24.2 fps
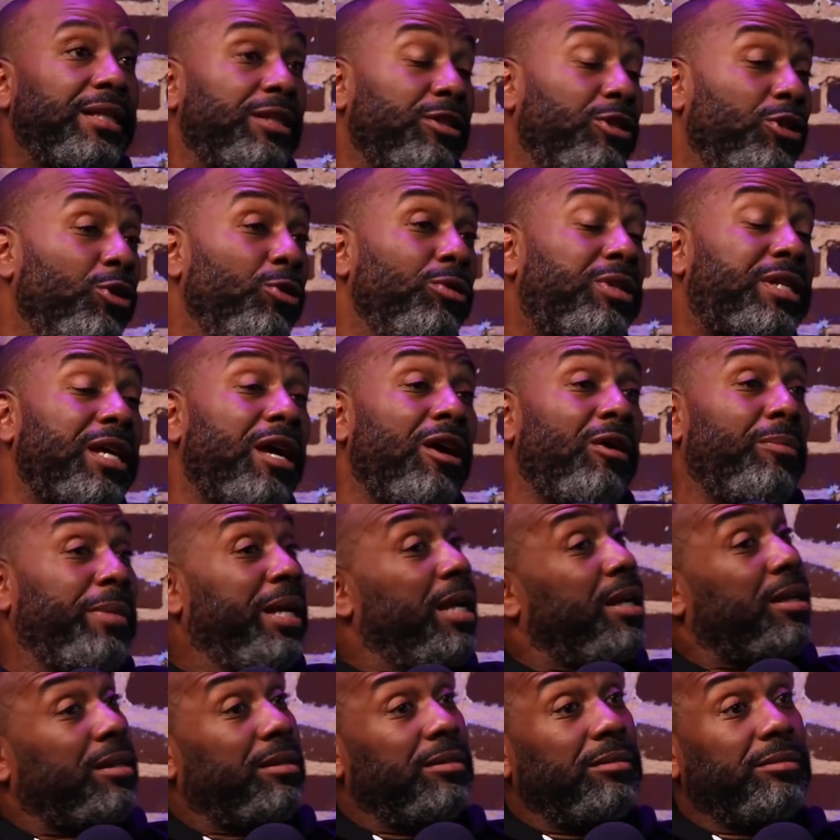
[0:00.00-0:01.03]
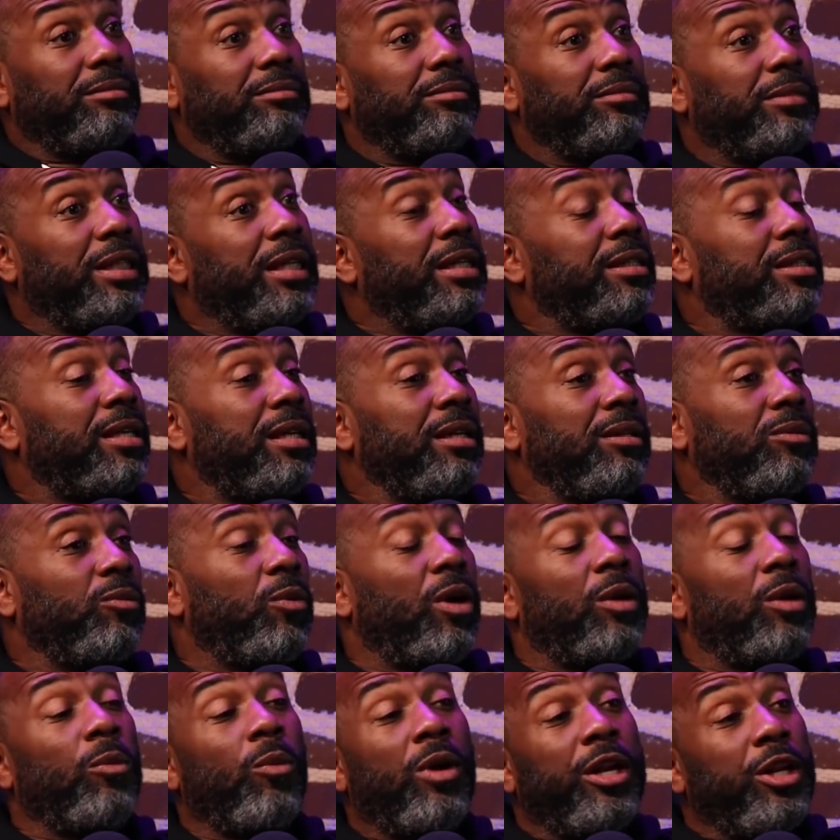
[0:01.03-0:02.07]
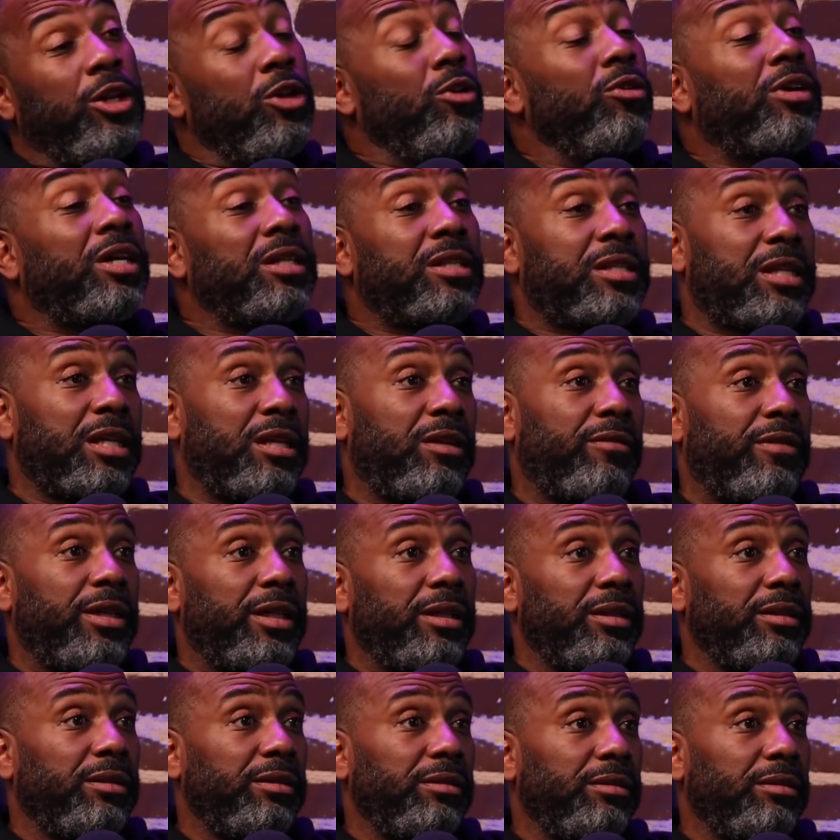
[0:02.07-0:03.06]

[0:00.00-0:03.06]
You tell me. Is it? What do you consider it?